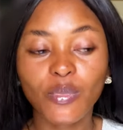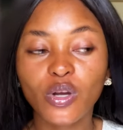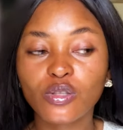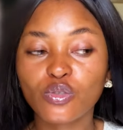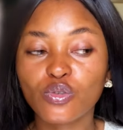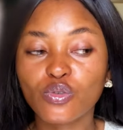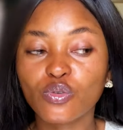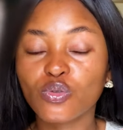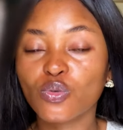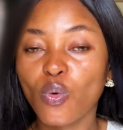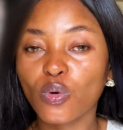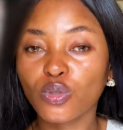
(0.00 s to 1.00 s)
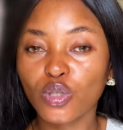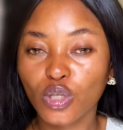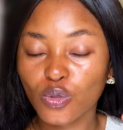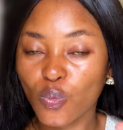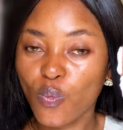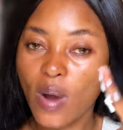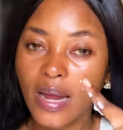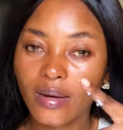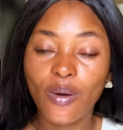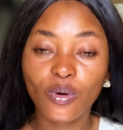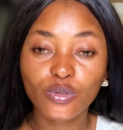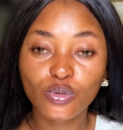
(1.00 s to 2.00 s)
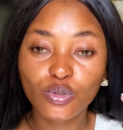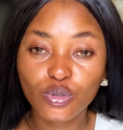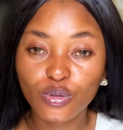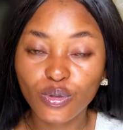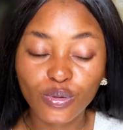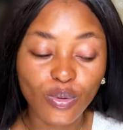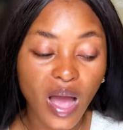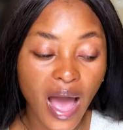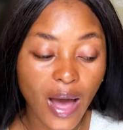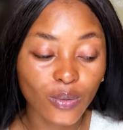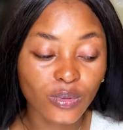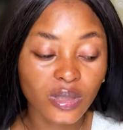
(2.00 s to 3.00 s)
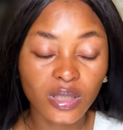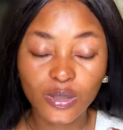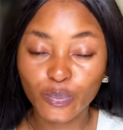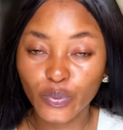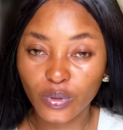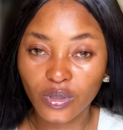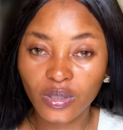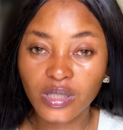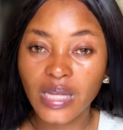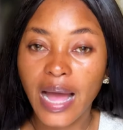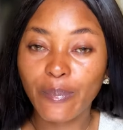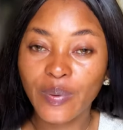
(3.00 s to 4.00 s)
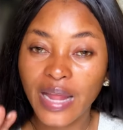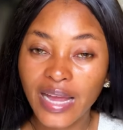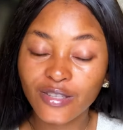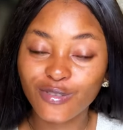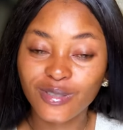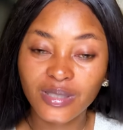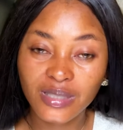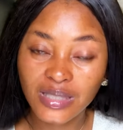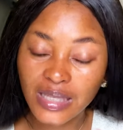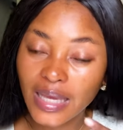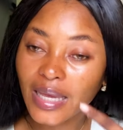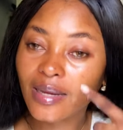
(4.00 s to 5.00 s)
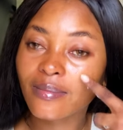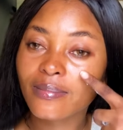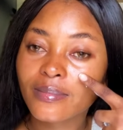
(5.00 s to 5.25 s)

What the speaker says: going to use just 1. I want to show you how this product applies on the skin.